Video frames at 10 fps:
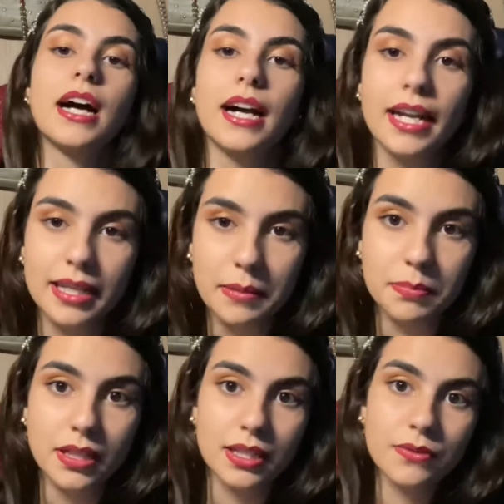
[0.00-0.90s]
I
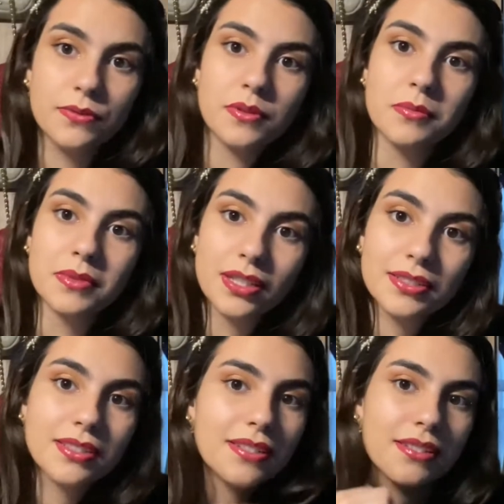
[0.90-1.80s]
applied from
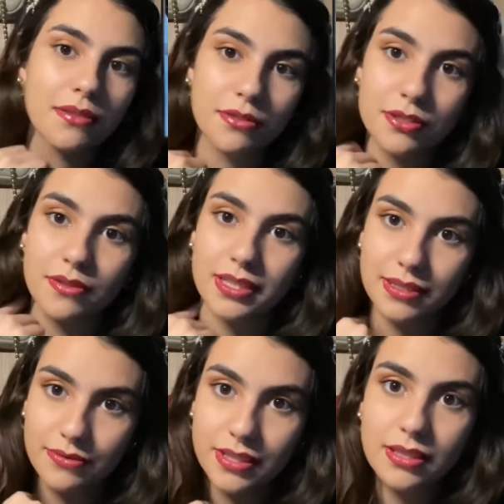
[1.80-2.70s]
London, so I was already
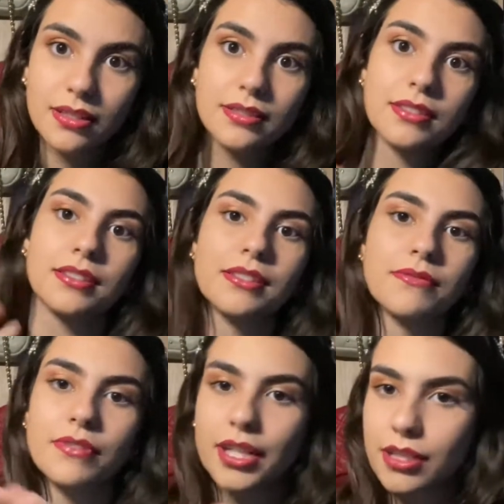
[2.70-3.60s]
living in London,
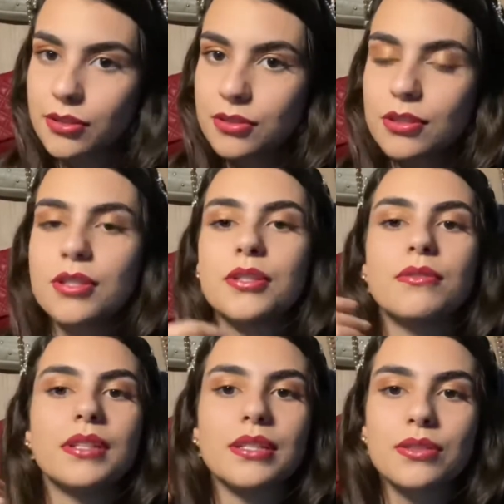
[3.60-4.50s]
very close to the
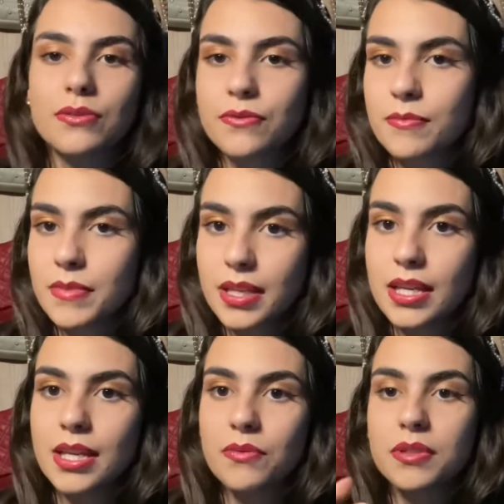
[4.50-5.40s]
uni, so for me
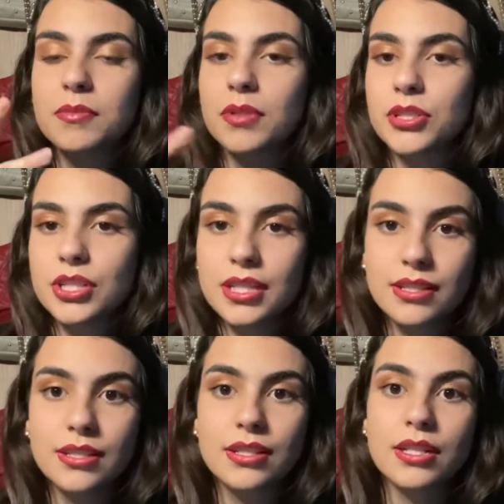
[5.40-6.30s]
it was much
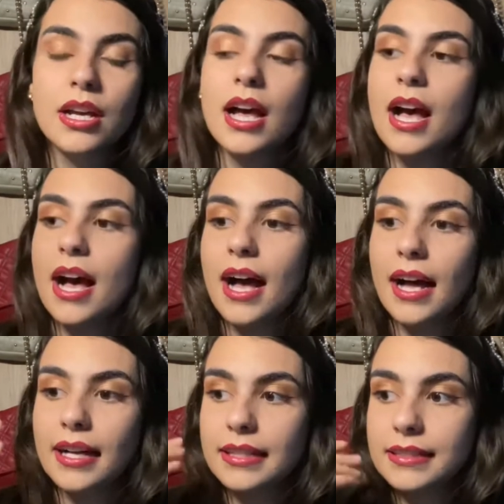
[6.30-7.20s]
easier.
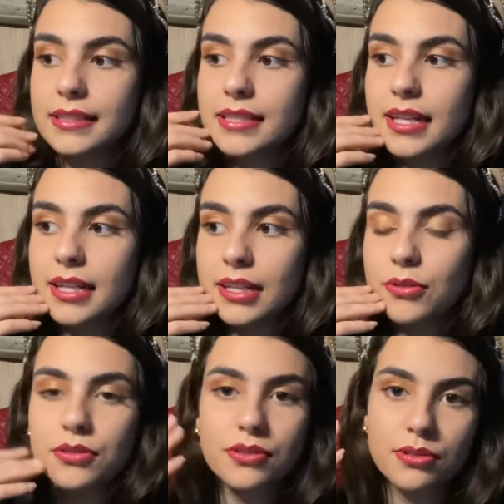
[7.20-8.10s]
And
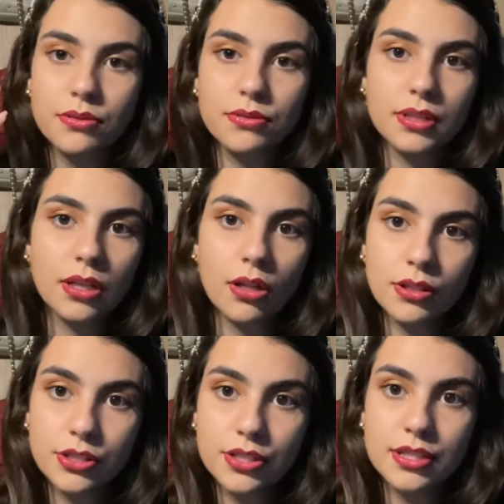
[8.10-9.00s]
also the
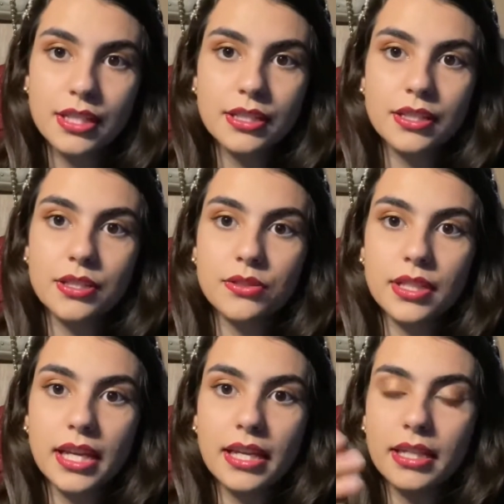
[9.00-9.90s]
colleges in the
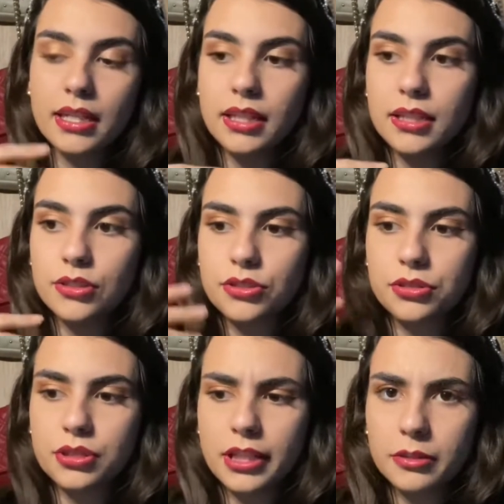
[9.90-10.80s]
UK
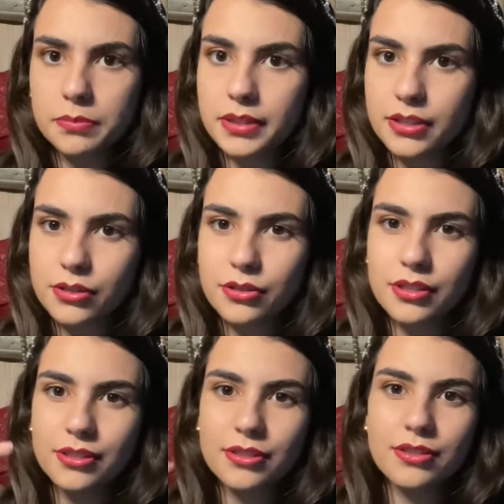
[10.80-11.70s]
should help their
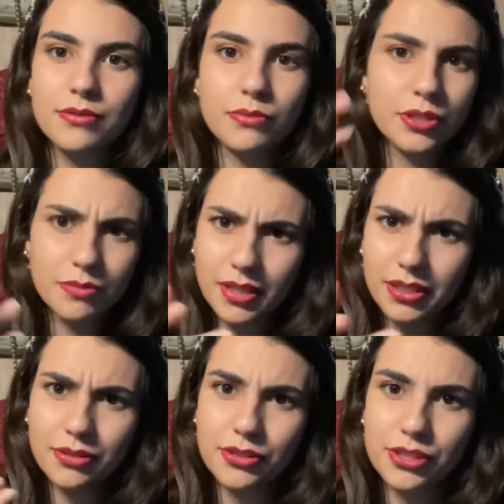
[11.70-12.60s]
students, which my
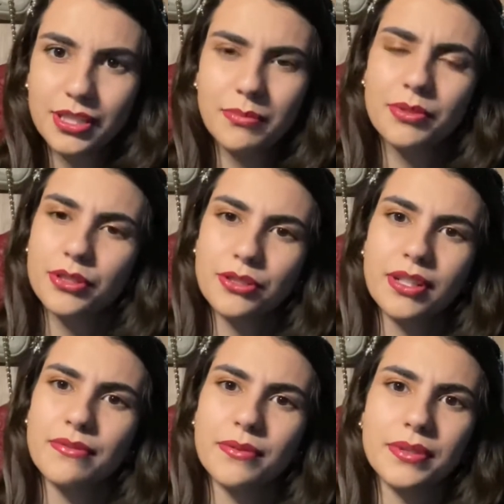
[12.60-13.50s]
college did. I'm pretty sure
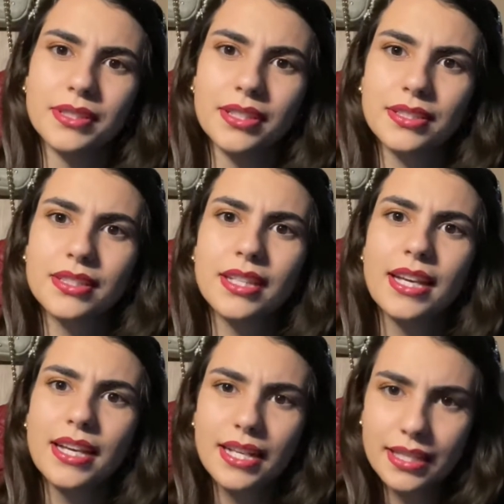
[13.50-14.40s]
everyone does.
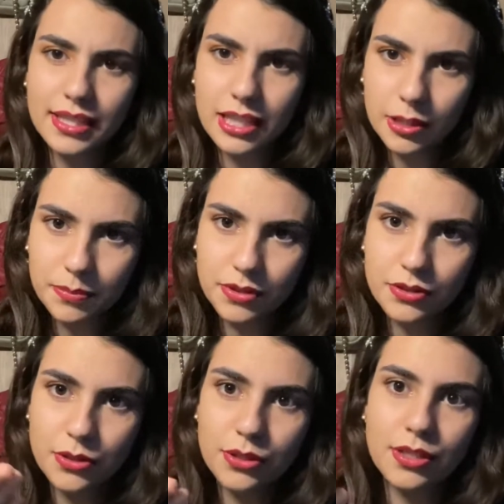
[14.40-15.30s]
They help the
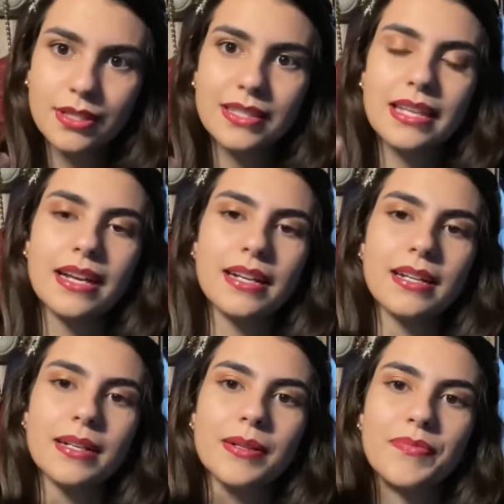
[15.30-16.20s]
students
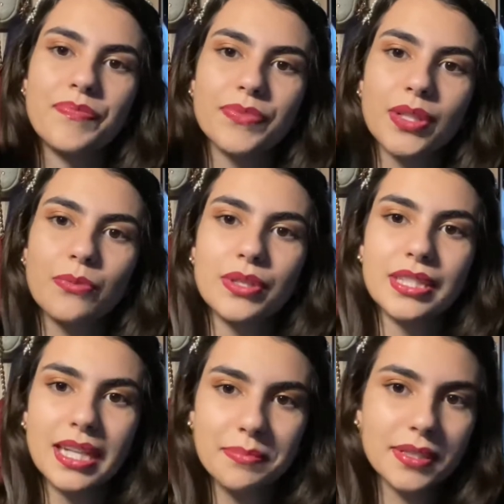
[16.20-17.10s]
with
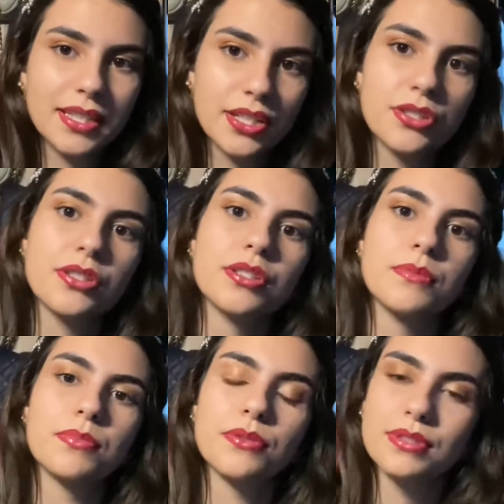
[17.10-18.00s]
the application
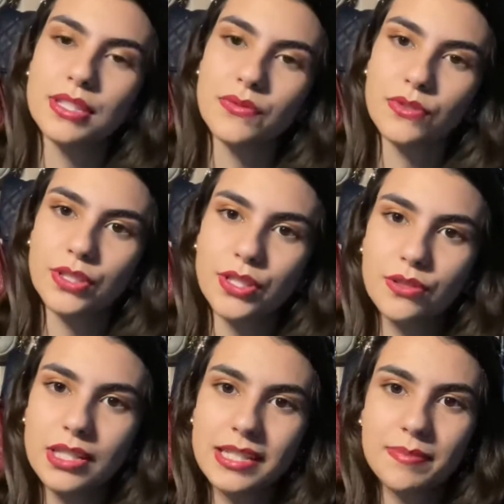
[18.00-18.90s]
process for the
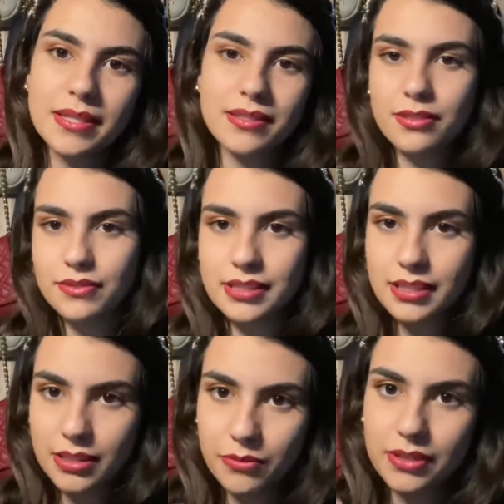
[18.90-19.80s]
unis, because obviously
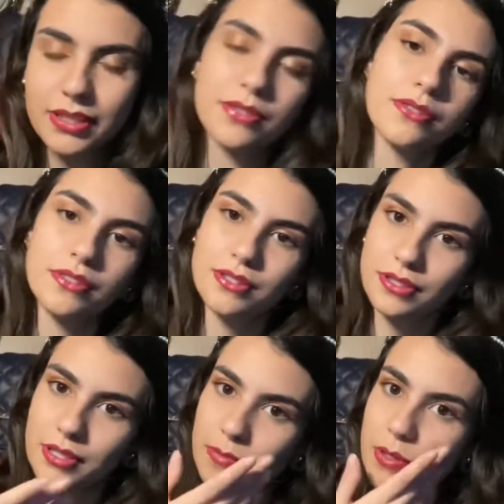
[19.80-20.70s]
they want their students to
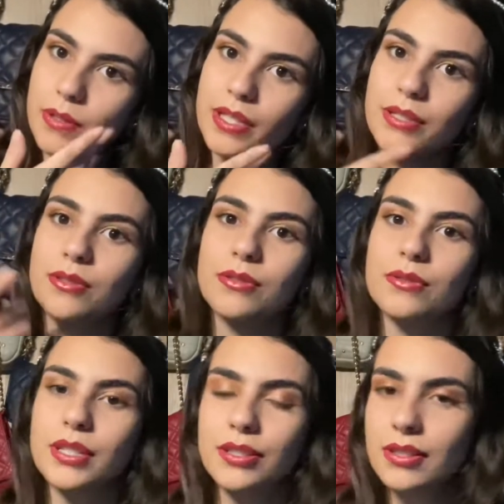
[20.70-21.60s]
keep going
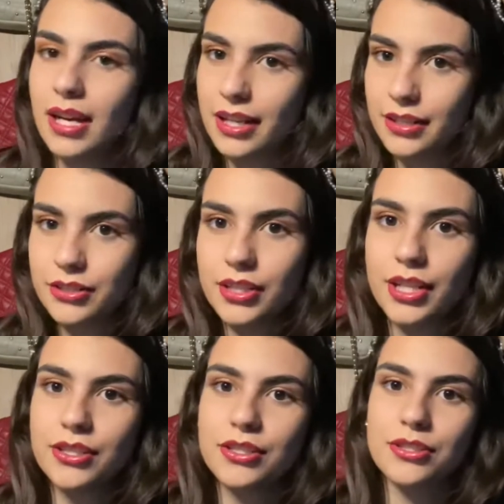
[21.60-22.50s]
to higher
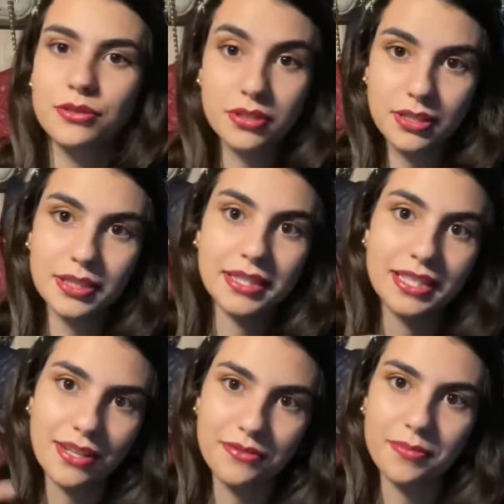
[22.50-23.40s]
education so that they can
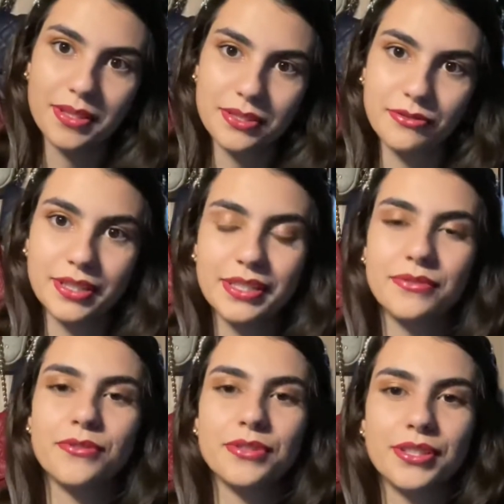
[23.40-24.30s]
have a better rating
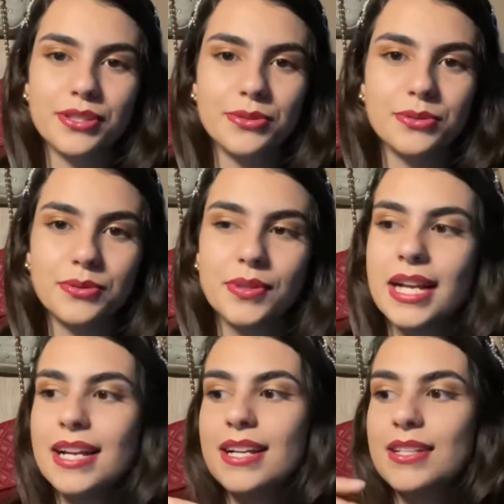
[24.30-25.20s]
for their school.
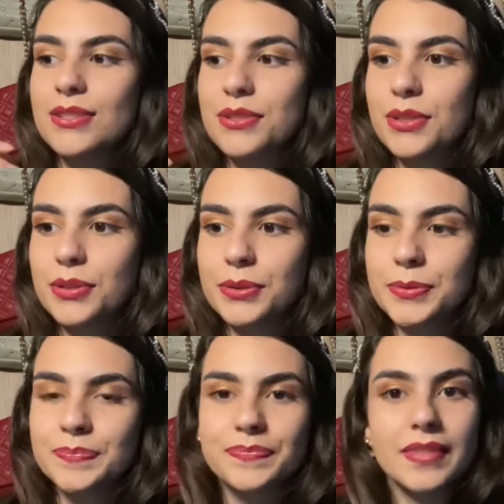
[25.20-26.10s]
So
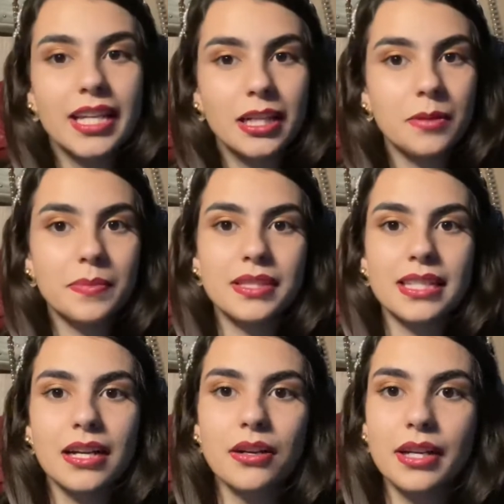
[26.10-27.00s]
they help us
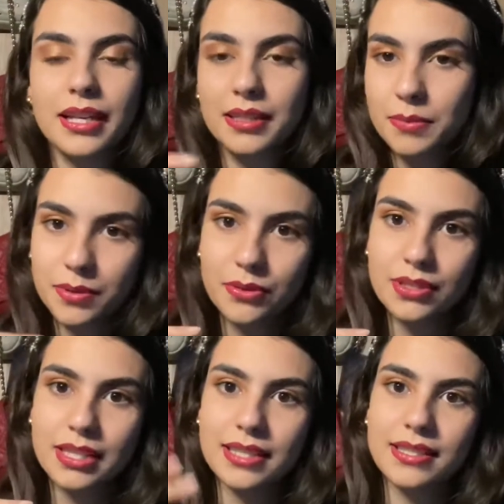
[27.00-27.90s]
out in the
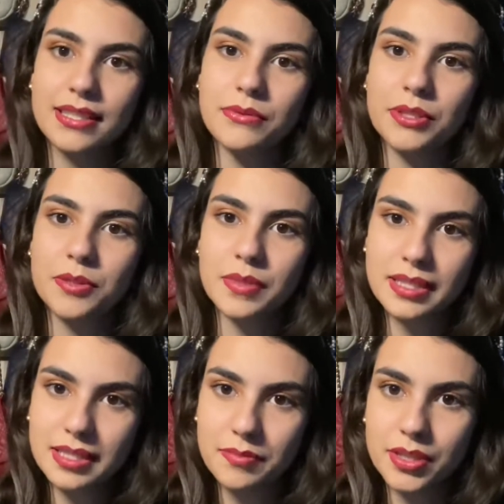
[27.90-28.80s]
process, which
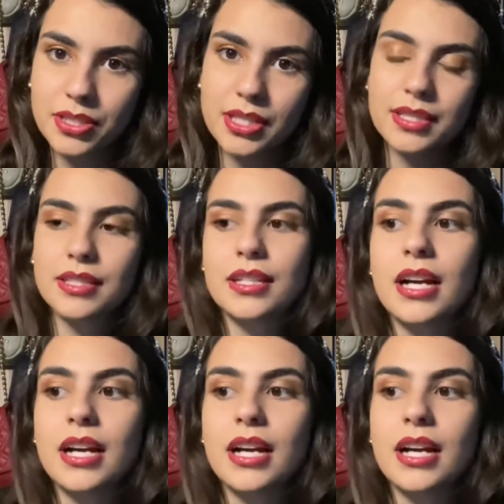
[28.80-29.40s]
makes it much easier.